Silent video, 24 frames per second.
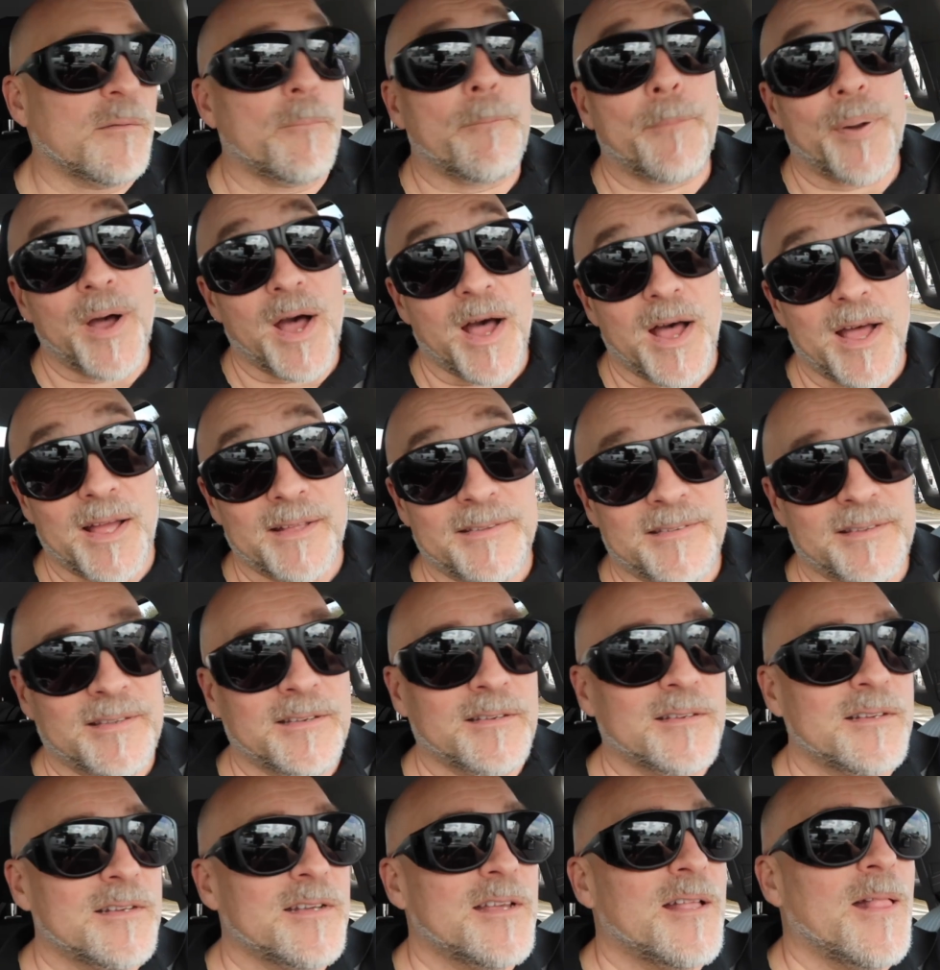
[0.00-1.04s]
But
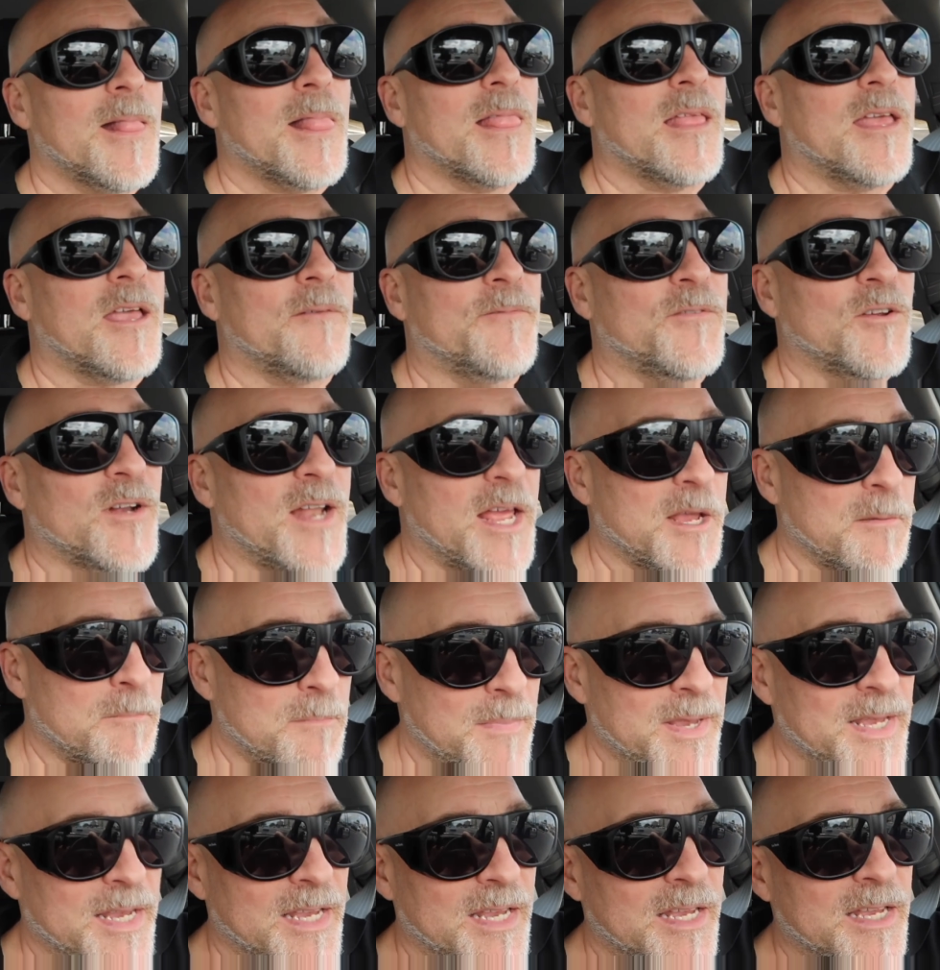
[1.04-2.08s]
if you're like
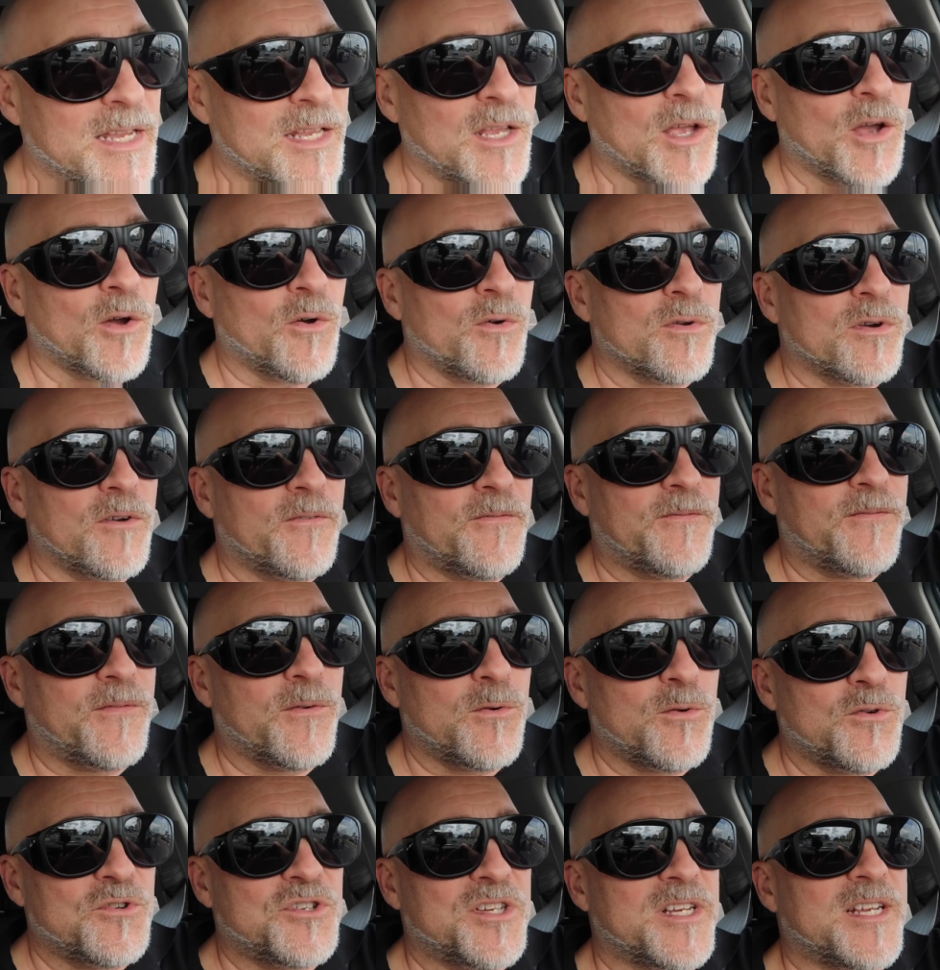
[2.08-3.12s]
me, you own a
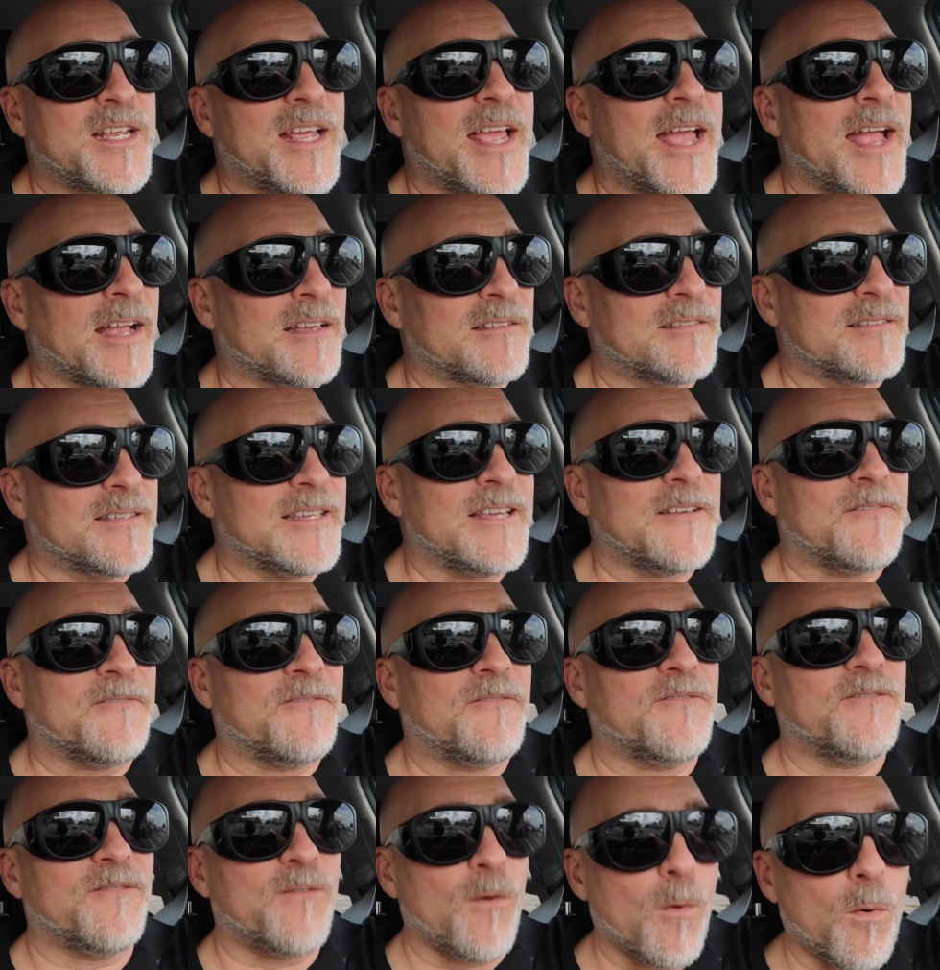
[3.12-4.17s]
Fuji X T
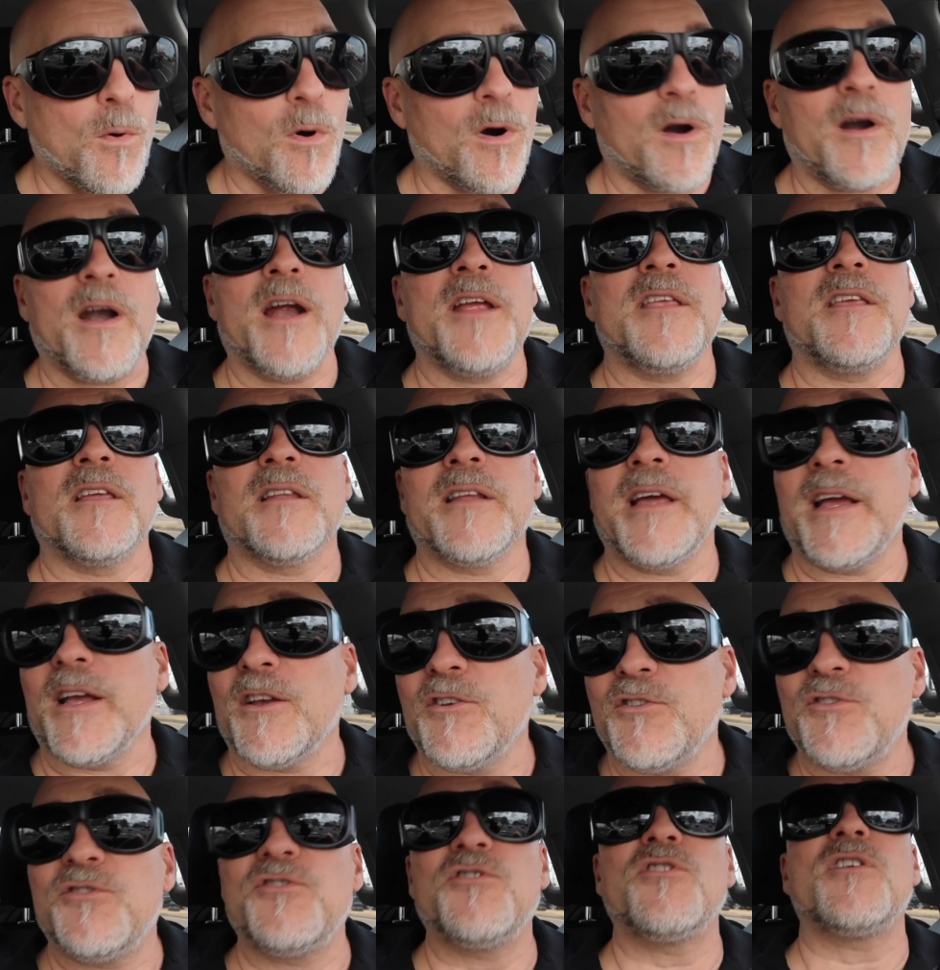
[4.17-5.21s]
four and you're like,
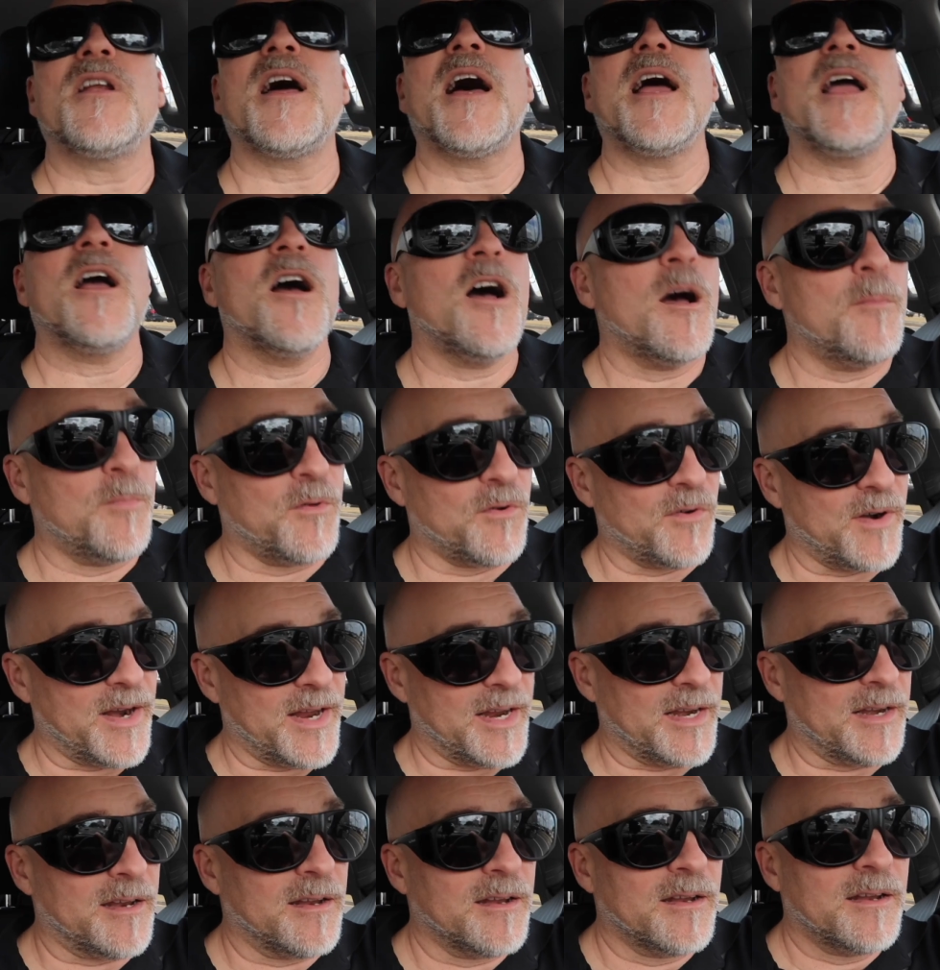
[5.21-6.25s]
should I
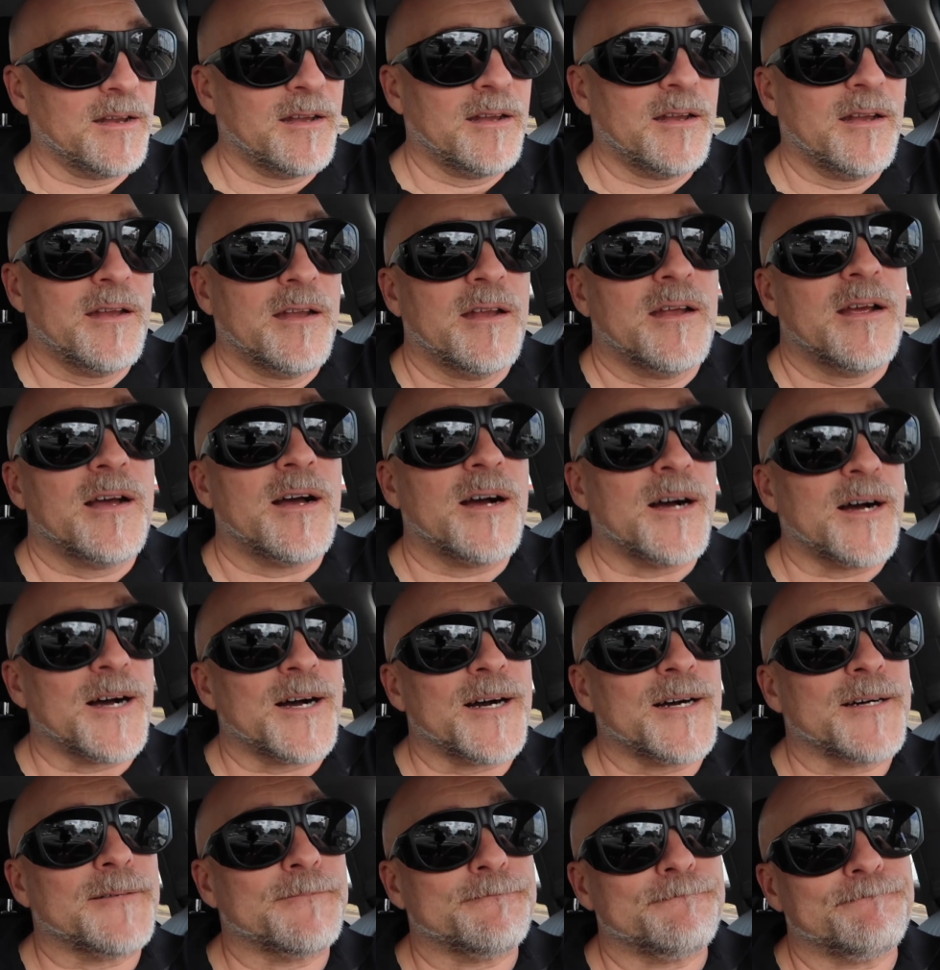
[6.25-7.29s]
upgrade?
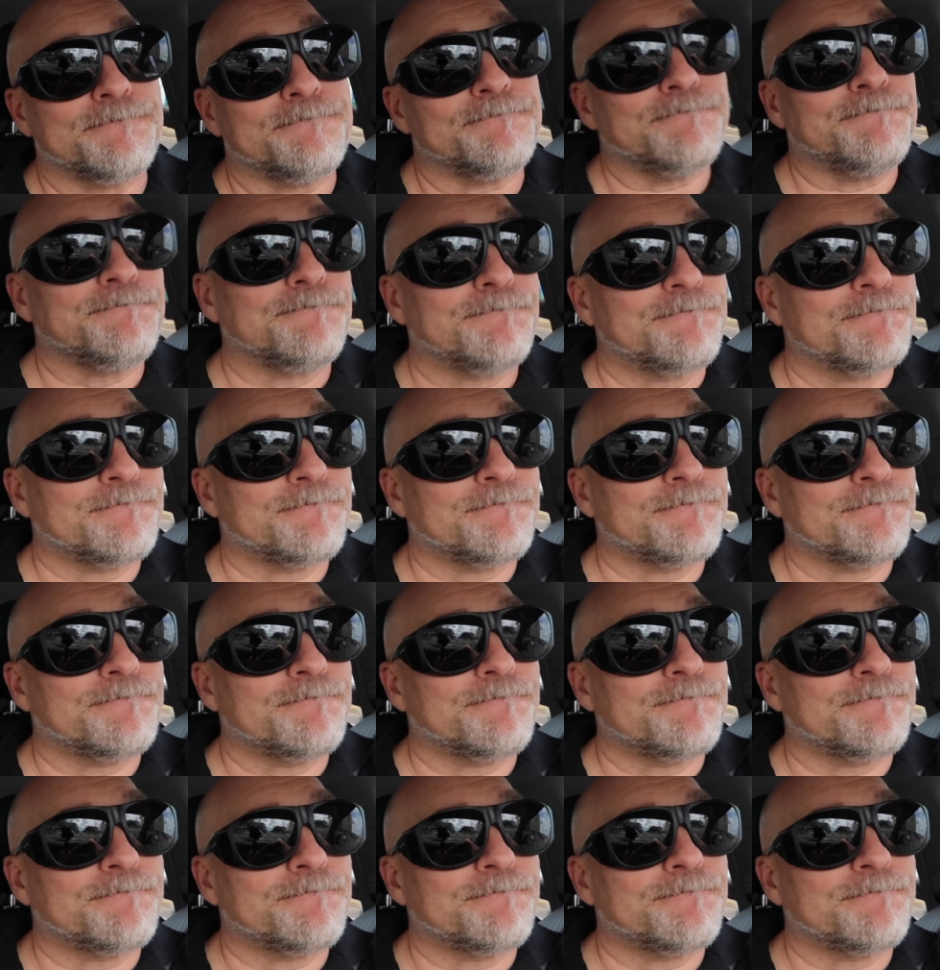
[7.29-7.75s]
Um,